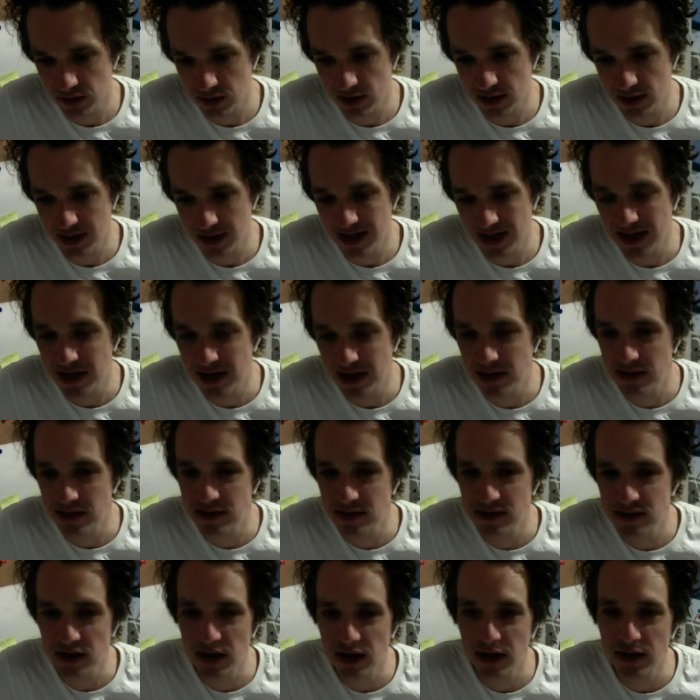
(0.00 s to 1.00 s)
and then
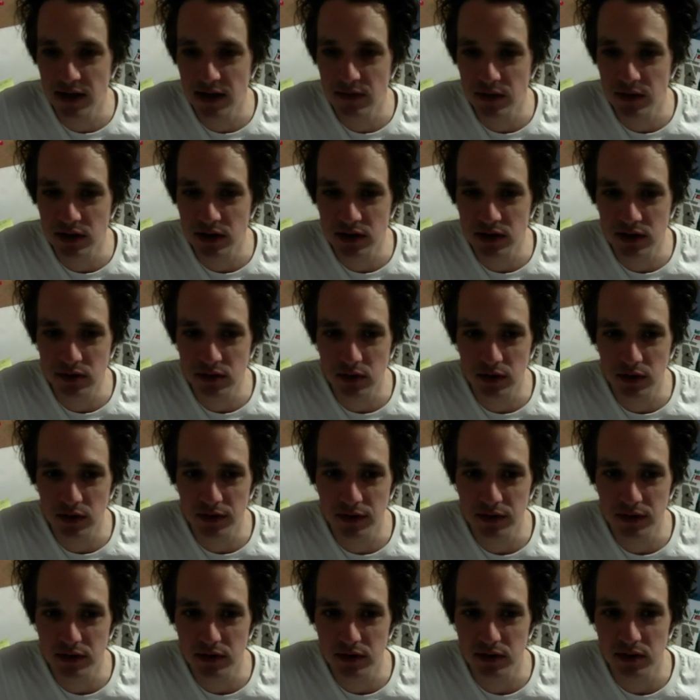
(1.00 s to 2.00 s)
InDesign, which is what
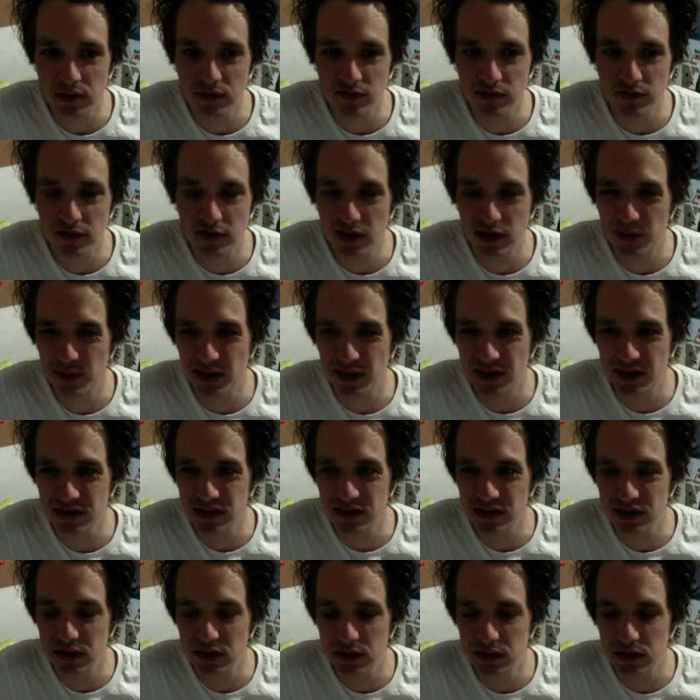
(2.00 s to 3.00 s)
they do for like
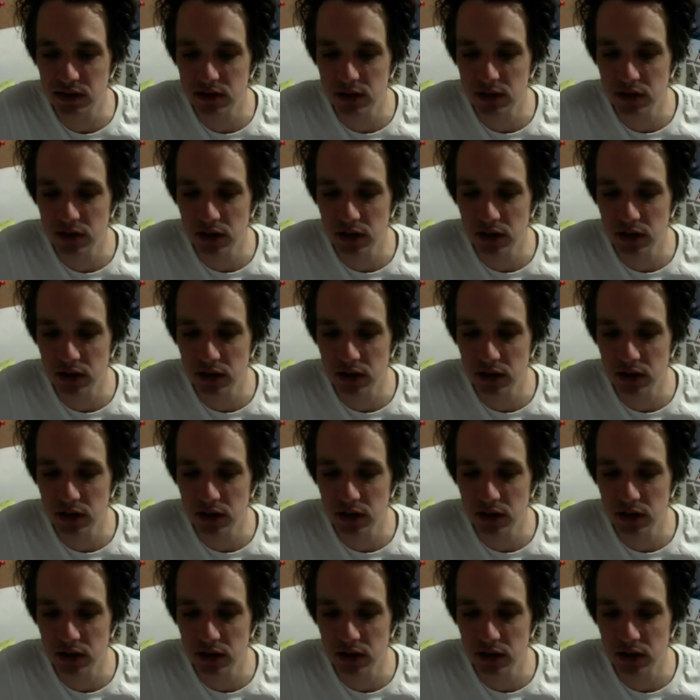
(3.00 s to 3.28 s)
magazines.